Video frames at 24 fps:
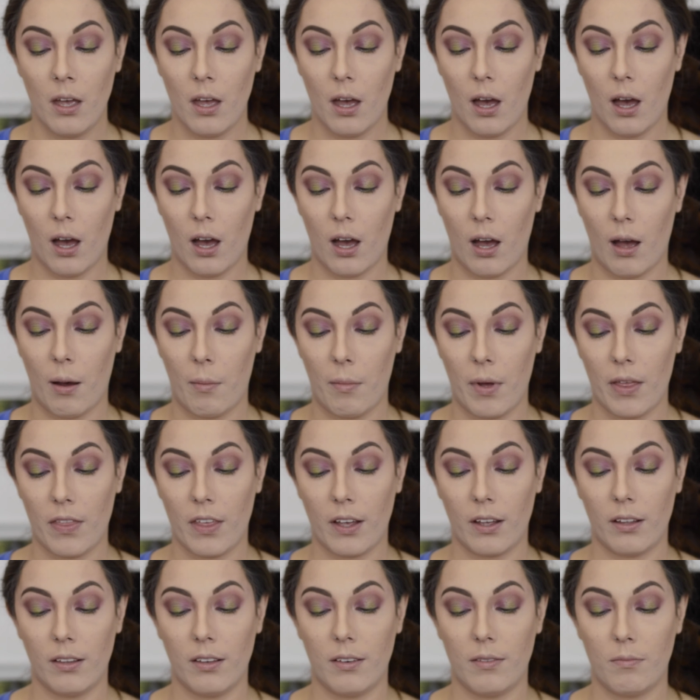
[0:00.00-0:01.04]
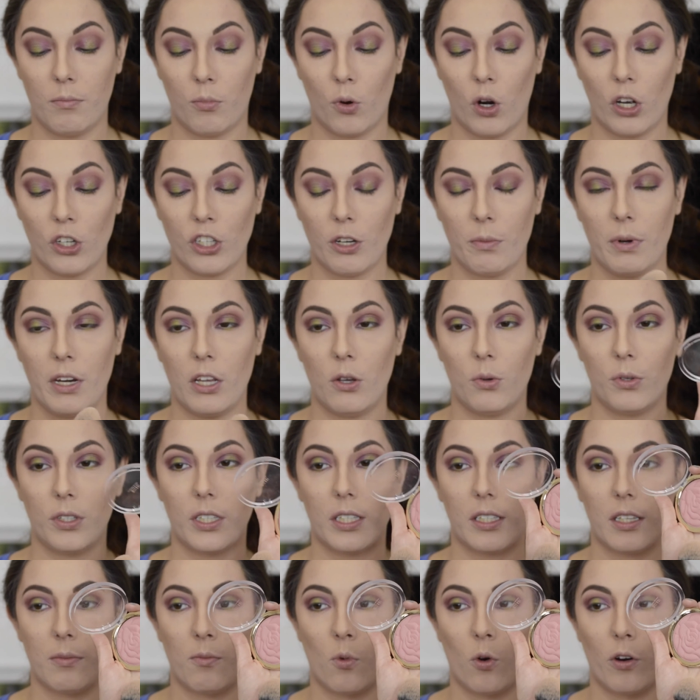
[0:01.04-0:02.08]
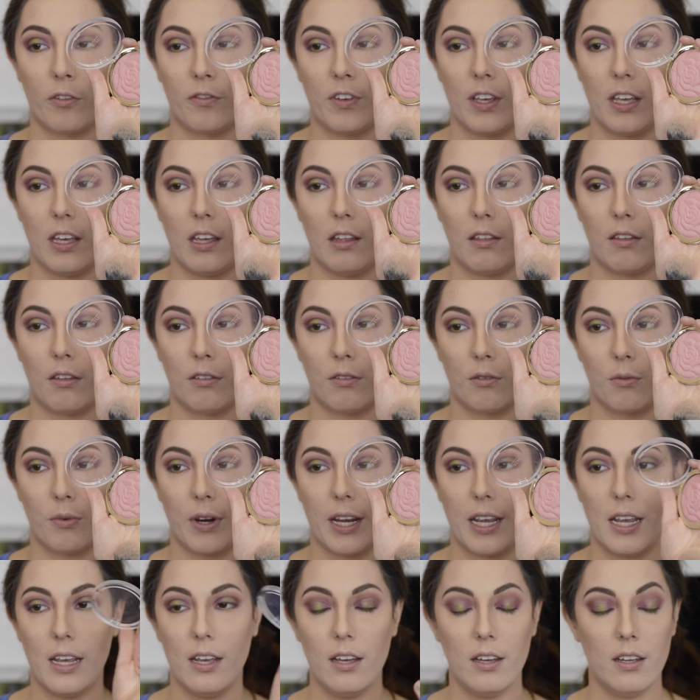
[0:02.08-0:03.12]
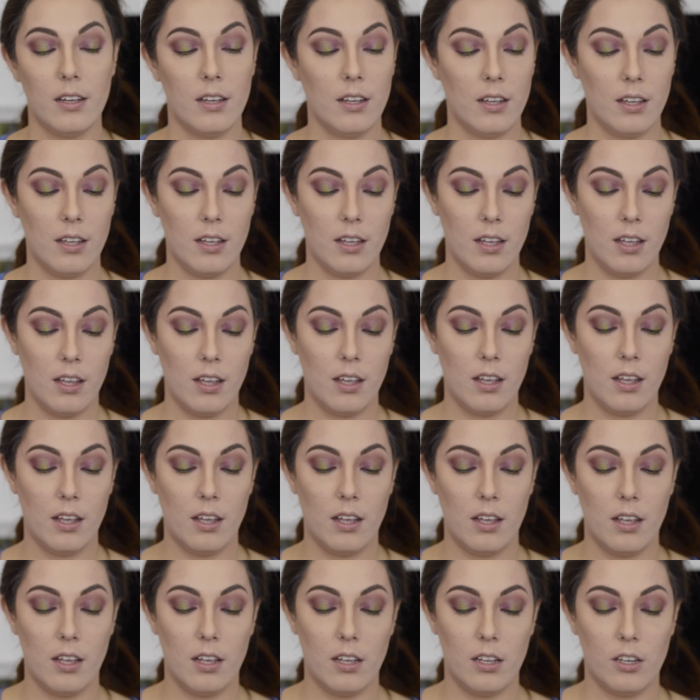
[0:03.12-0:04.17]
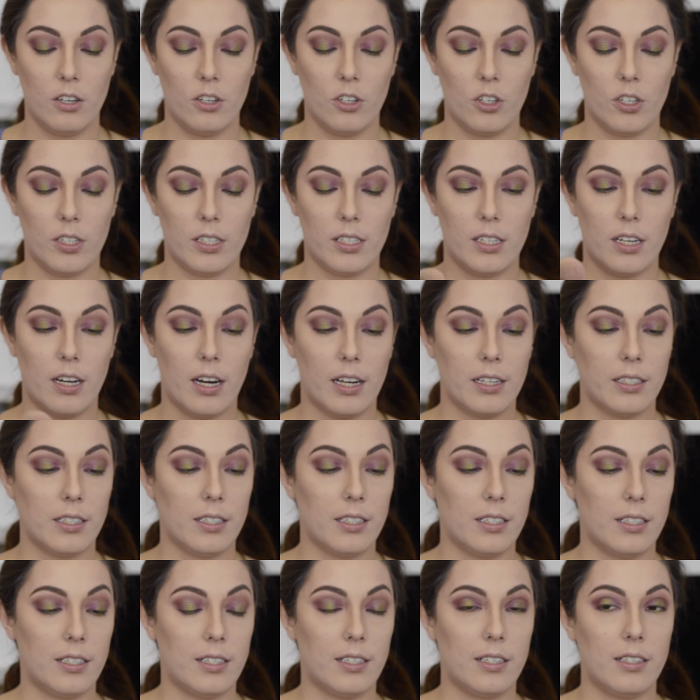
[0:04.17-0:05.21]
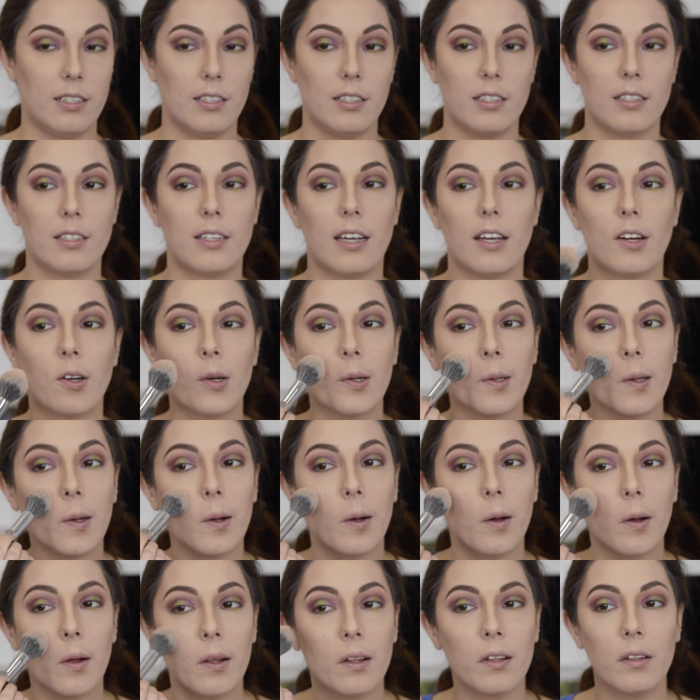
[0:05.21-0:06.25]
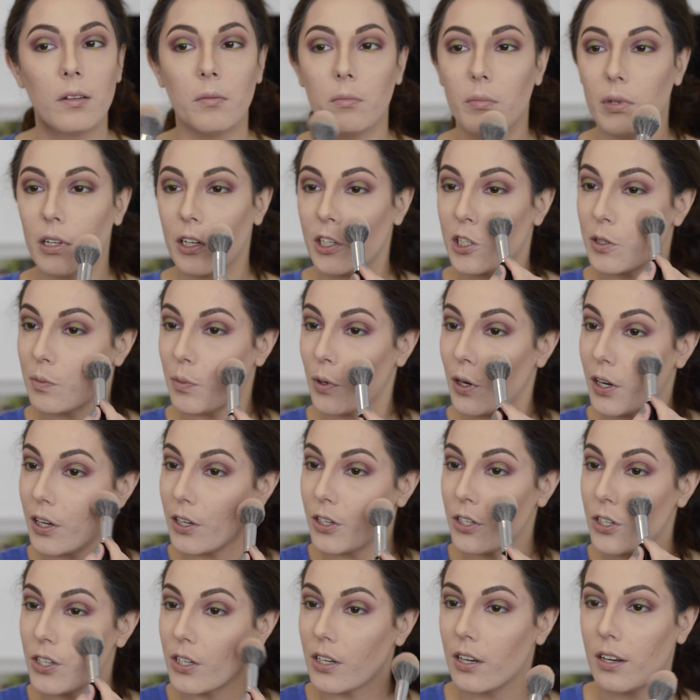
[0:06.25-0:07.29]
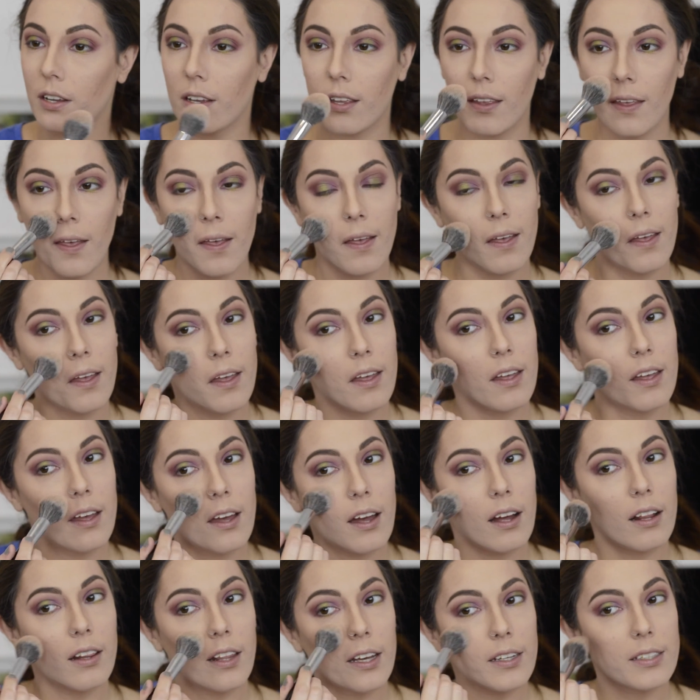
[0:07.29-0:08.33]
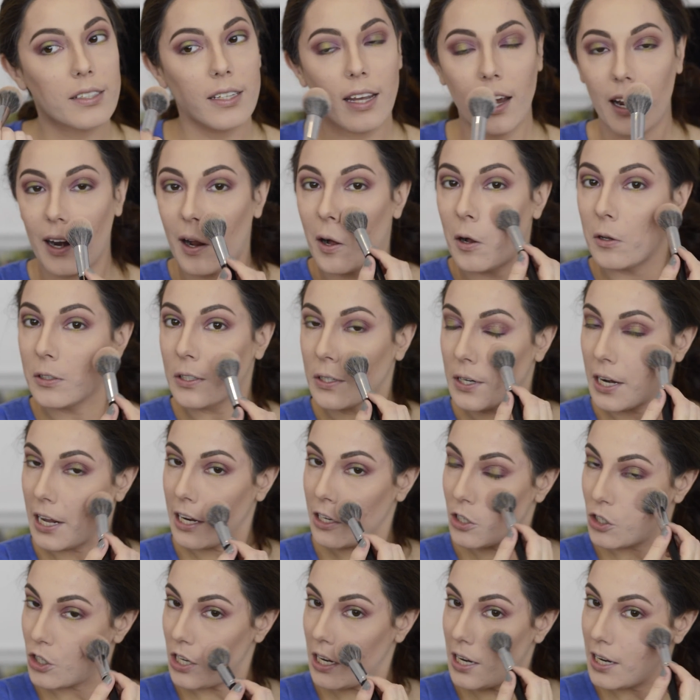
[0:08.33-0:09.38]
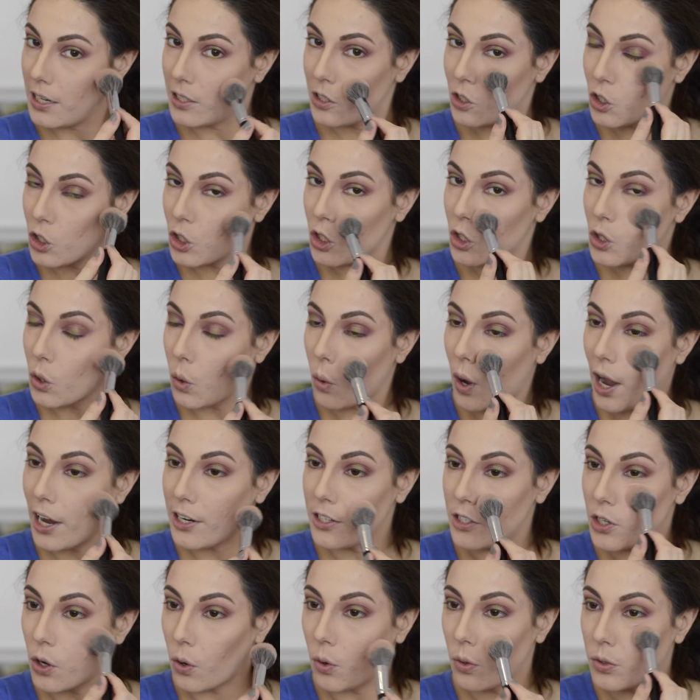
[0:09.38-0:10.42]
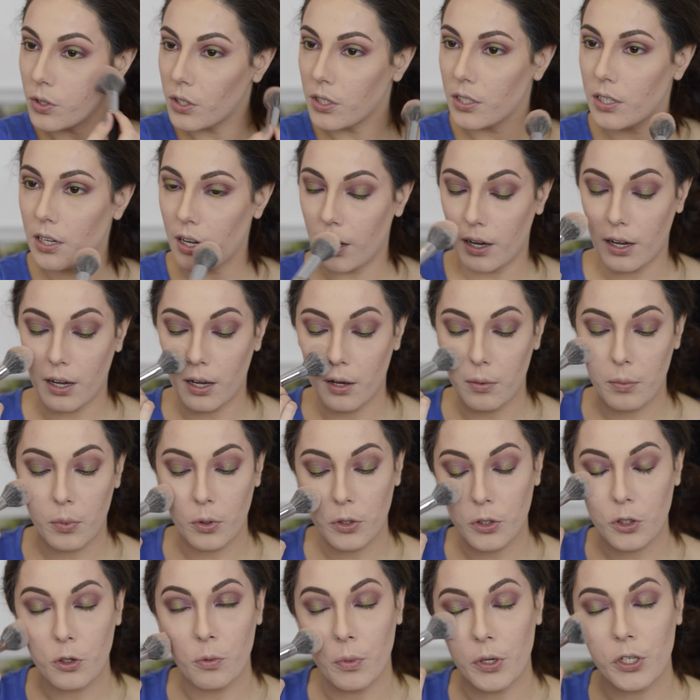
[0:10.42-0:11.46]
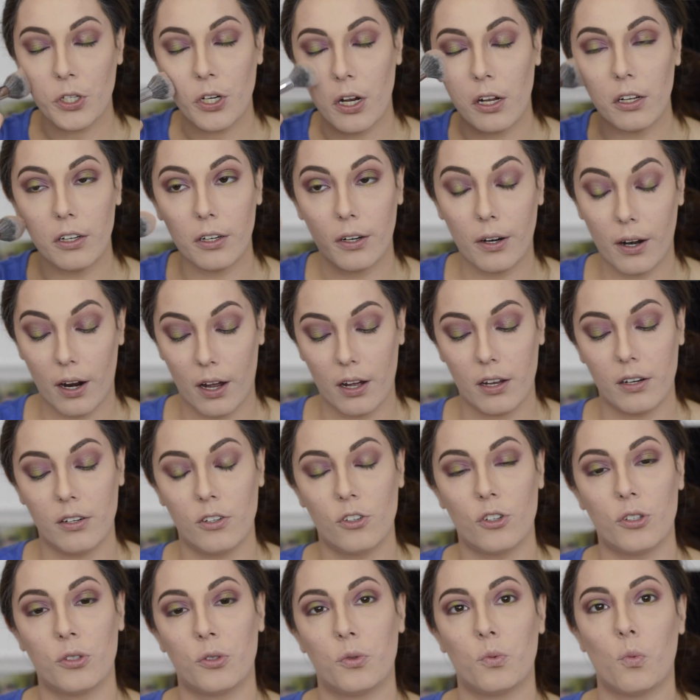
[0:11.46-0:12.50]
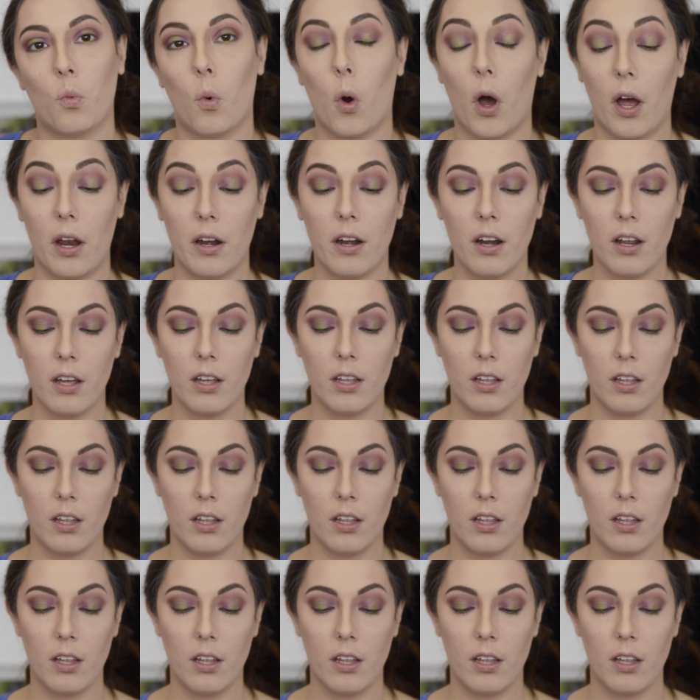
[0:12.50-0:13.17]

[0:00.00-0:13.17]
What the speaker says: The brush I'm going to use is the Morphe E3. Just a nice standard little blush brush. I like to kind of alternate cheeks just so I don't put too much color on just one.